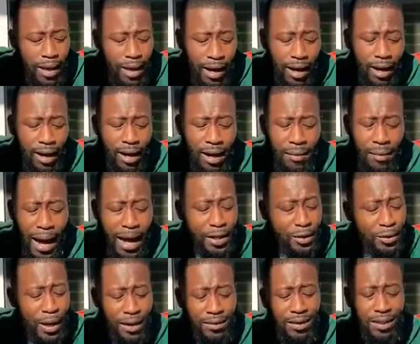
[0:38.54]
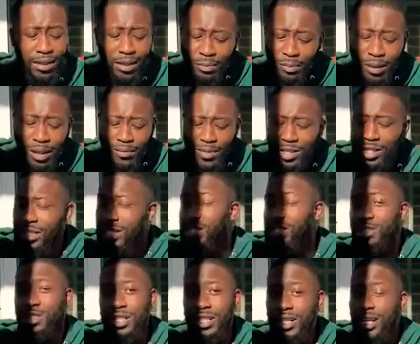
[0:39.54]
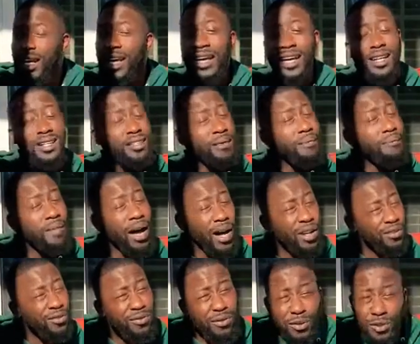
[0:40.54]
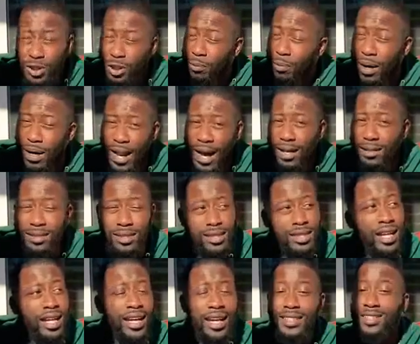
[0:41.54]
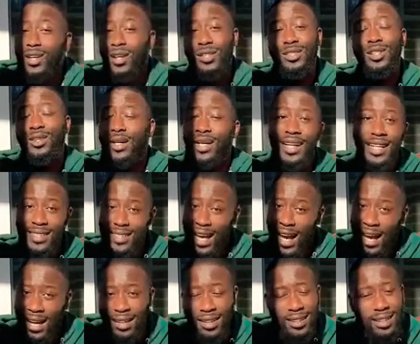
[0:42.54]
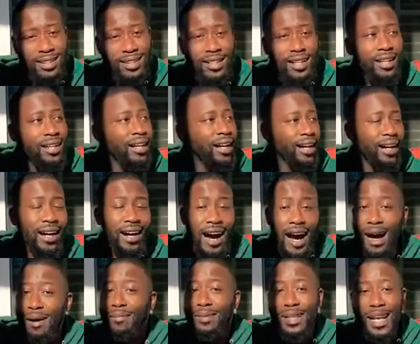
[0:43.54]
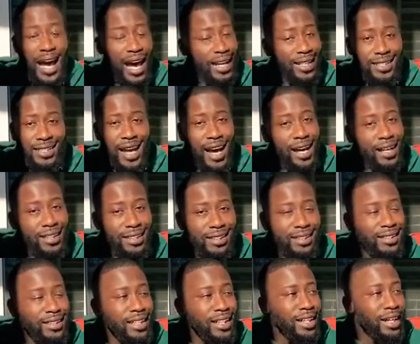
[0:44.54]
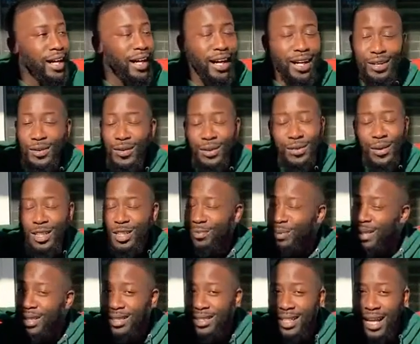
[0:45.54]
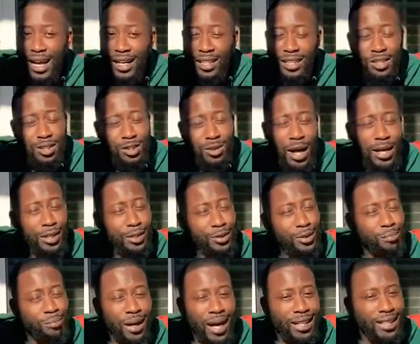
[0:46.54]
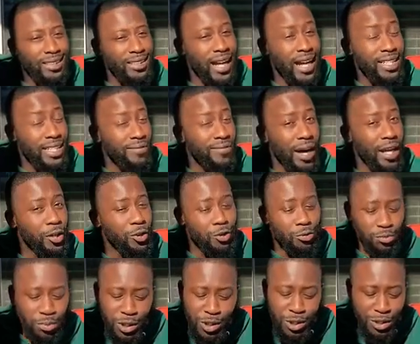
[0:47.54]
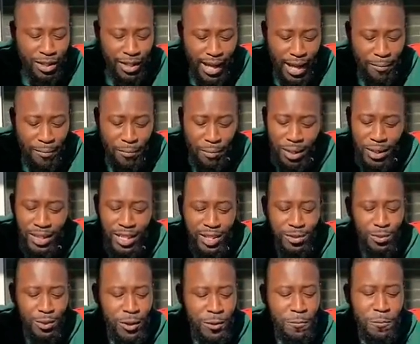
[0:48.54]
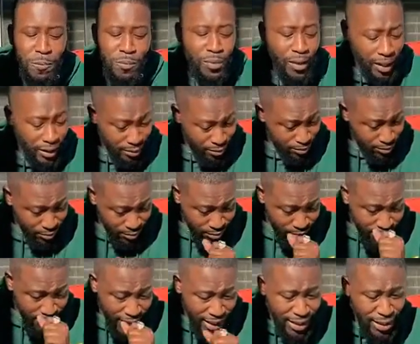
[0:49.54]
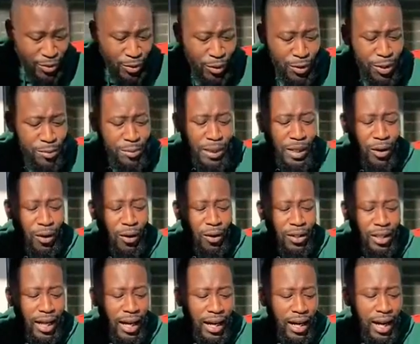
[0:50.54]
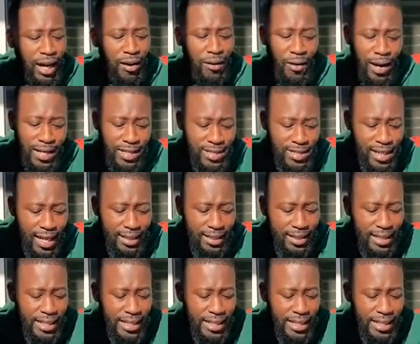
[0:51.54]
I do have a little bit of a cheat sheet. It is a mouthful to pronounce. It's also in Italian. I'm not Italian, nor do I speak Italian, so I do apologize if I do butcher the name, but this one is going to be called Aransat.